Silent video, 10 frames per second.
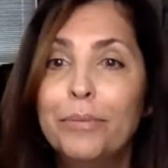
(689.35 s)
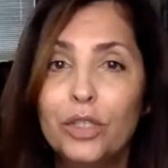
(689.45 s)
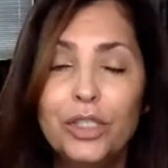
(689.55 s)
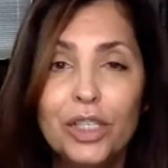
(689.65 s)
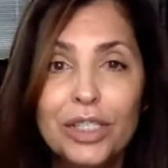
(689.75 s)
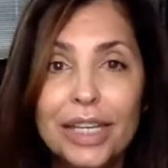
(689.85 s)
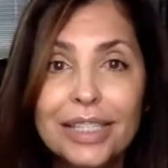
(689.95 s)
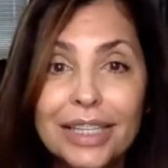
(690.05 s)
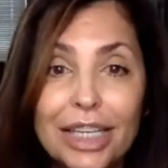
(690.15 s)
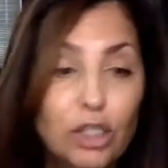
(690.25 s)
She says
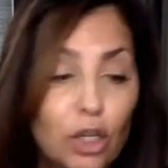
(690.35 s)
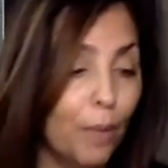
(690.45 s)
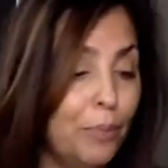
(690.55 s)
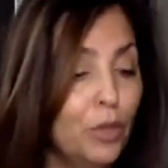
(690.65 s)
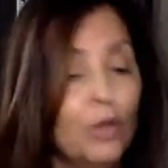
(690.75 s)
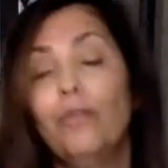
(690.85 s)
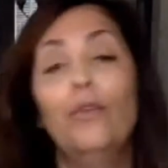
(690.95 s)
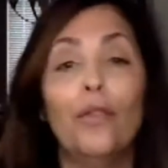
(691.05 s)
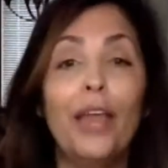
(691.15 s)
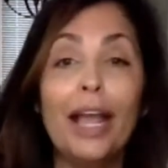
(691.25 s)
that these are
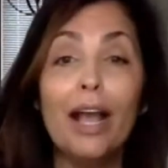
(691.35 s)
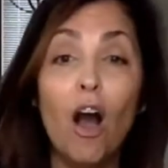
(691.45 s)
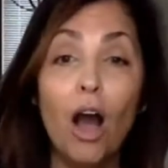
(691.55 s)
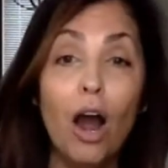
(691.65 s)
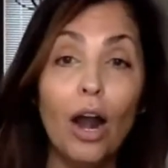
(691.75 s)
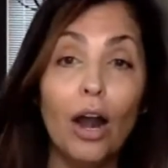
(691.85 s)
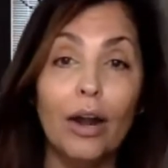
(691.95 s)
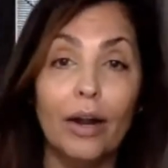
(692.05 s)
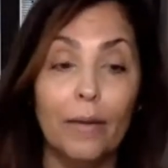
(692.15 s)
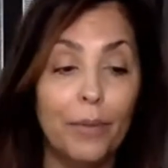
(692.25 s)
beautiful. They are.